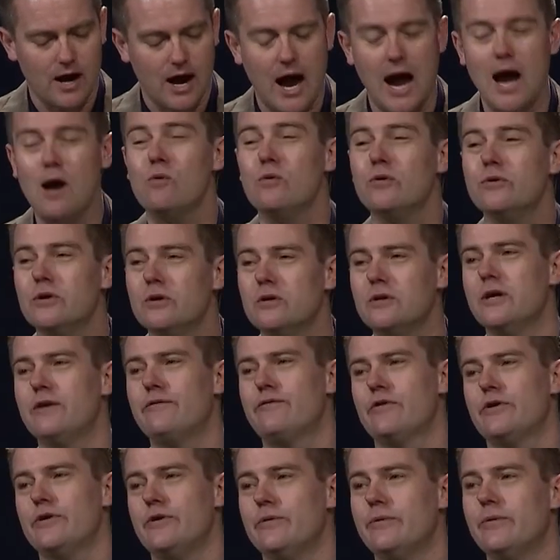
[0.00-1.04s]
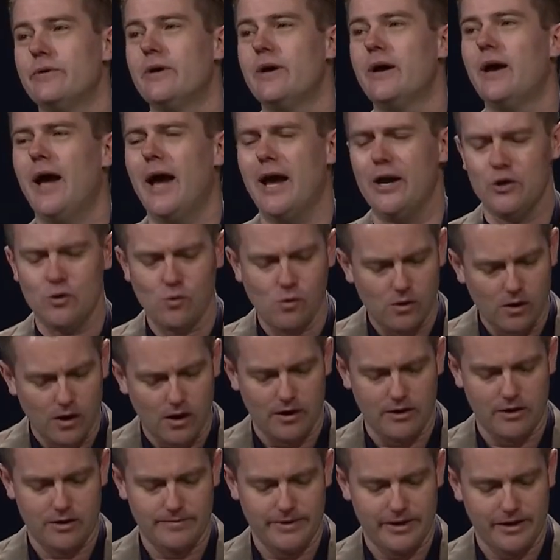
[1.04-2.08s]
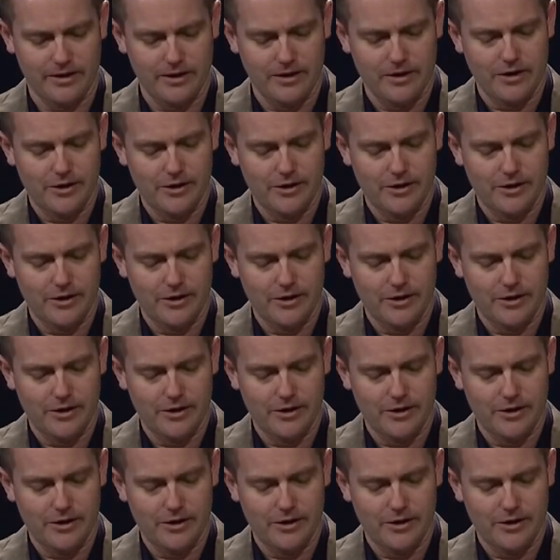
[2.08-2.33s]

I will deliver you and you will honor me.